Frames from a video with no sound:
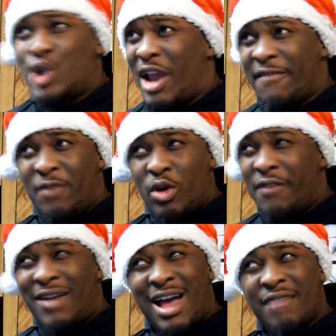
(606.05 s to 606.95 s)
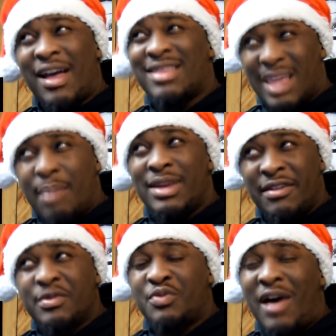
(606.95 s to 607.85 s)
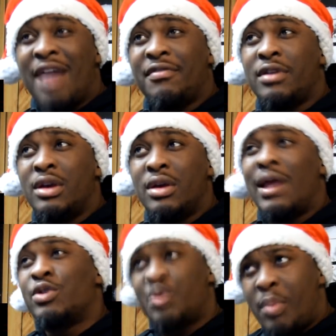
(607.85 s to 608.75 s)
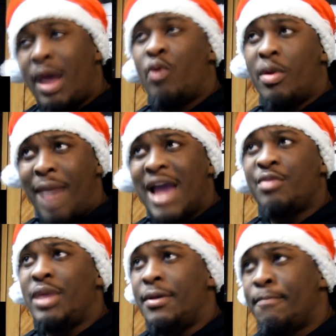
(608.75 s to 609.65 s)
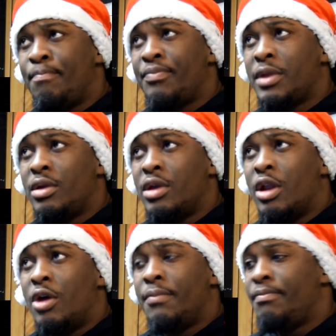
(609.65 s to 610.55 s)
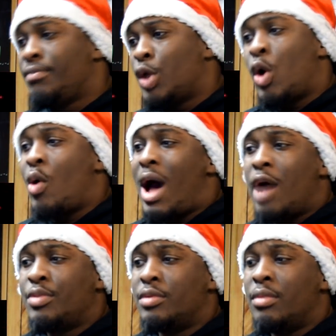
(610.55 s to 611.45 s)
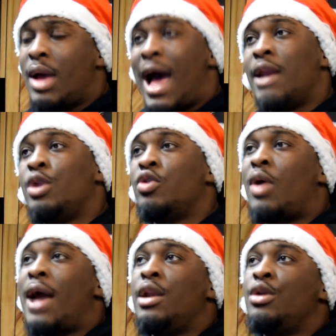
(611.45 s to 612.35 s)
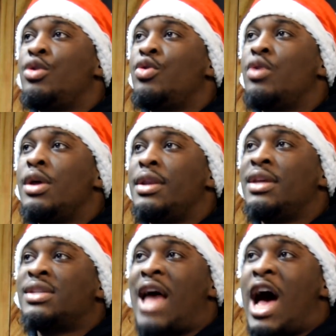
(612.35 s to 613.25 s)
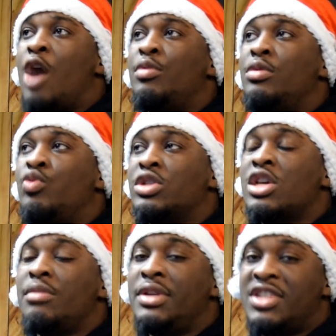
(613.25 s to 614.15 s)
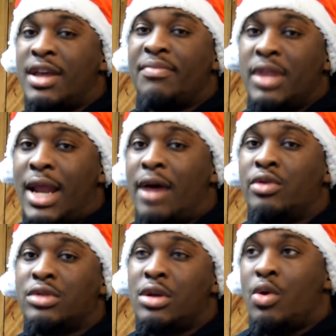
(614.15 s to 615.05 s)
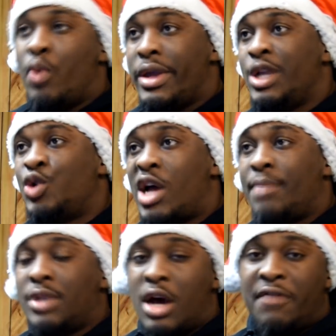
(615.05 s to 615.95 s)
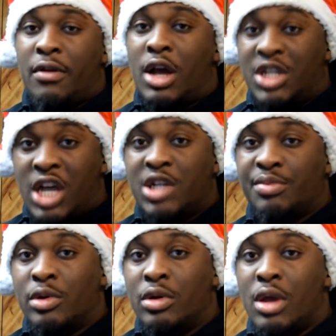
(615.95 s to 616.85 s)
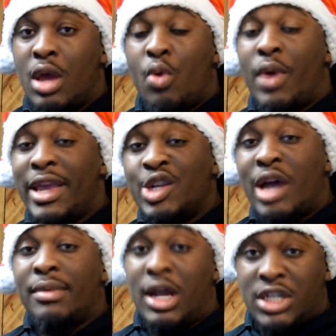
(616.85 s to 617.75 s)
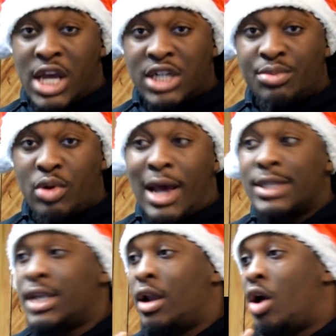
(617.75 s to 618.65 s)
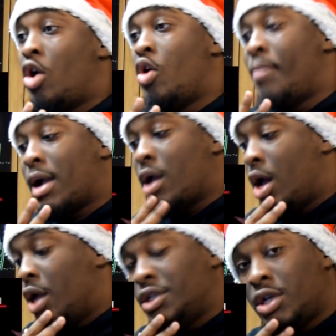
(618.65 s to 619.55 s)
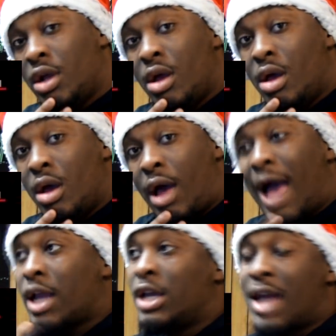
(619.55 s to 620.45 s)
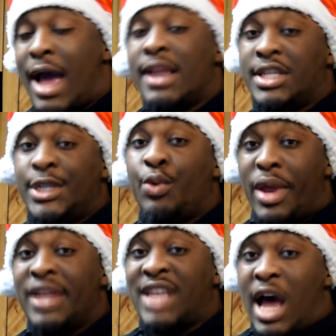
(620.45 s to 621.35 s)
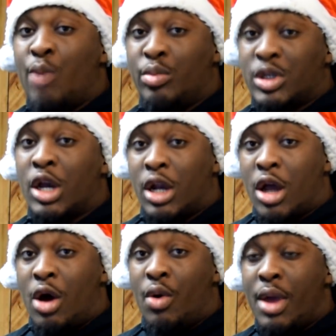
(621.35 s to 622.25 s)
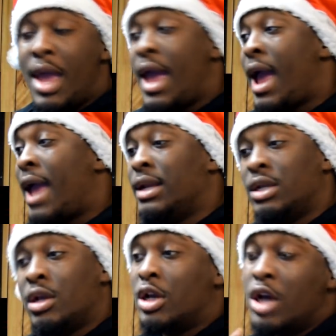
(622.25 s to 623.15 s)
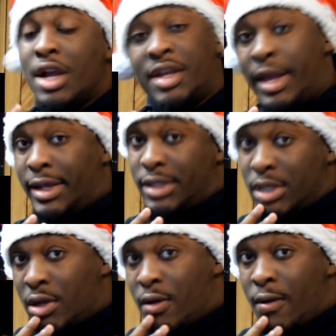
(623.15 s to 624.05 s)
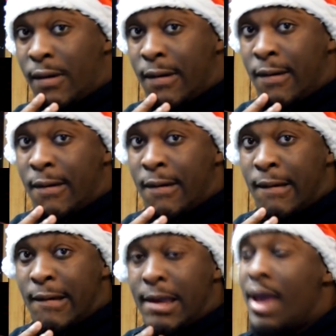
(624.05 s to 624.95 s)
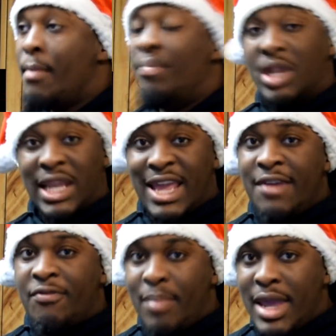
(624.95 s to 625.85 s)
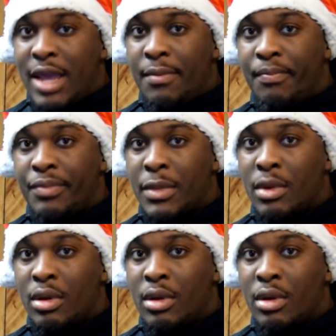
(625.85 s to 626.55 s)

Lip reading: Or track 4 or 5? I believe it was 5. That was Remind Me. You know? The whole album. I knew this album was gonna be something else when he dropped Untouchable. When he dropped Untouchable, I said, oh my gosh. I could kind of see where this album was gonna go. And goodness. Believe Me?